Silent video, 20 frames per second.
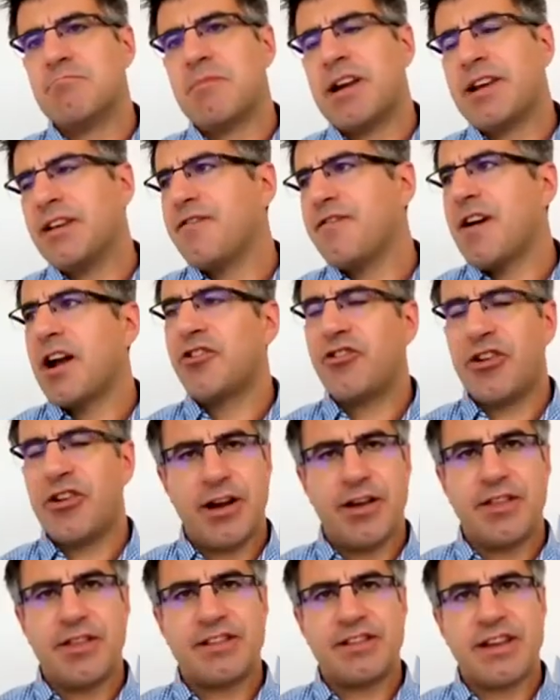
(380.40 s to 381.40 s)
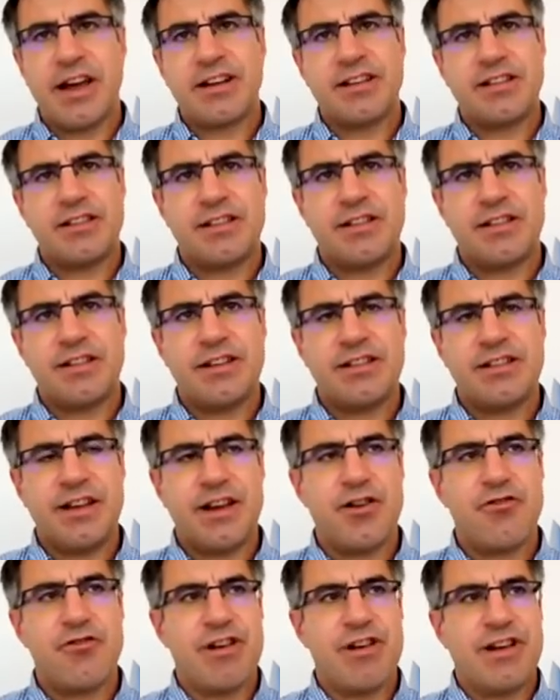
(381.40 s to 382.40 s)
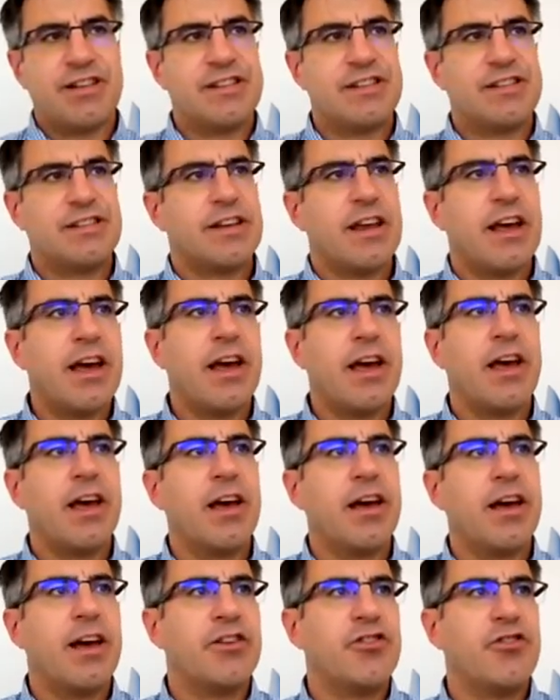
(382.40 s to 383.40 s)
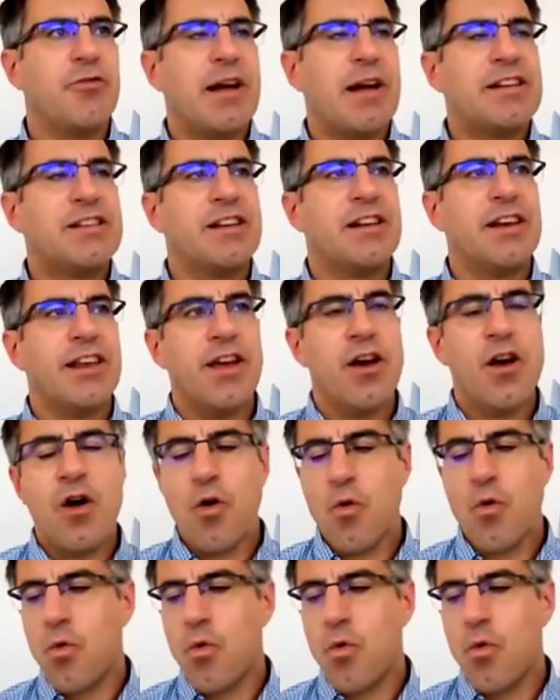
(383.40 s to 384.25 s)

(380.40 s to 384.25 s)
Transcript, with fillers: manufacturing and other sectors has increased uh, dramatically.